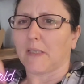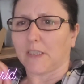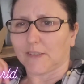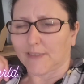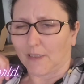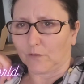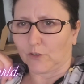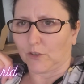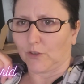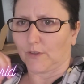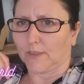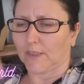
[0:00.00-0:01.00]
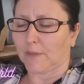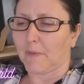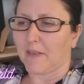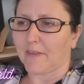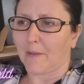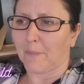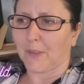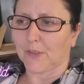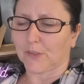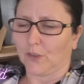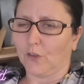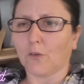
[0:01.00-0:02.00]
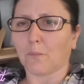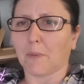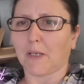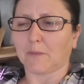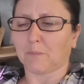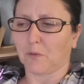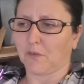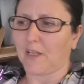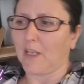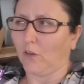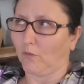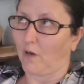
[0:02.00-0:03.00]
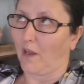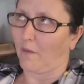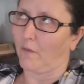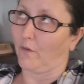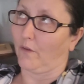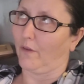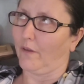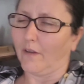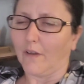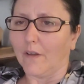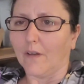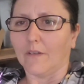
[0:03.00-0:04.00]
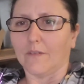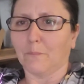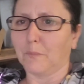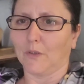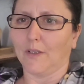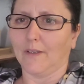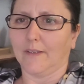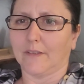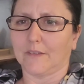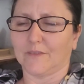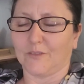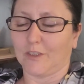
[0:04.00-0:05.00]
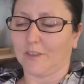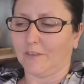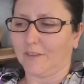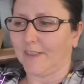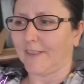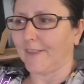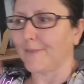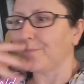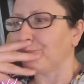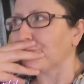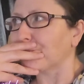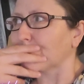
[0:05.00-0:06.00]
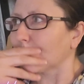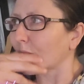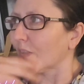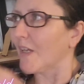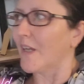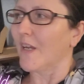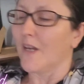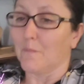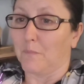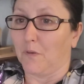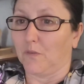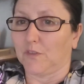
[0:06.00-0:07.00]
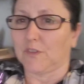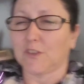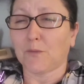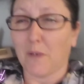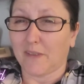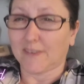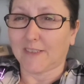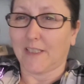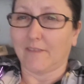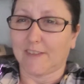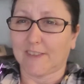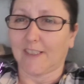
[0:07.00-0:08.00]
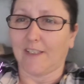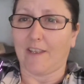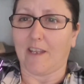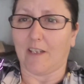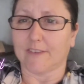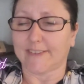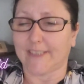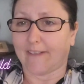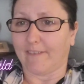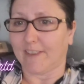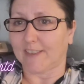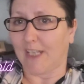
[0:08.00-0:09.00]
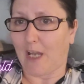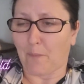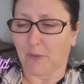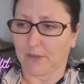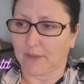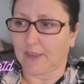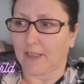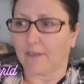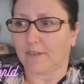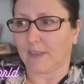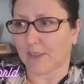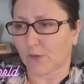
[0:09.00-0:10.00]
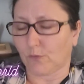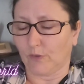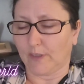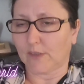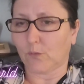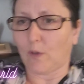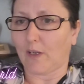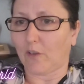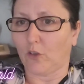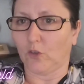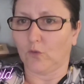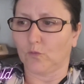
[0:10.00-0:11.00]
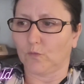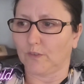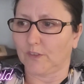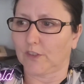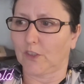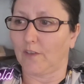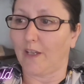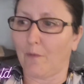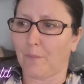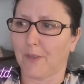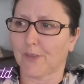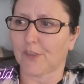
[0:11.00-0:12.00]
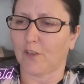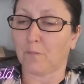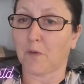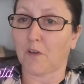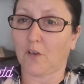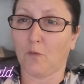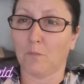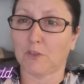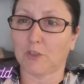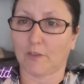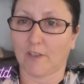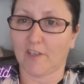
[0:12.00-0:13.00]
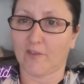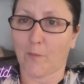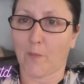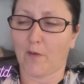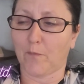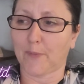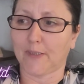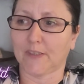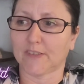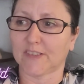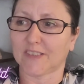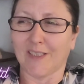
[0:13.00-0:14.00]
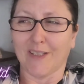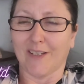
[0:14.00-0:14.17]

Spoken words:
make it sound juicy, to make that person look bad, but they look like, oh, brilliant. Well, yeah. But somewhat serious happened, and that's the reason why I cut that person off. But I cut majority of them off because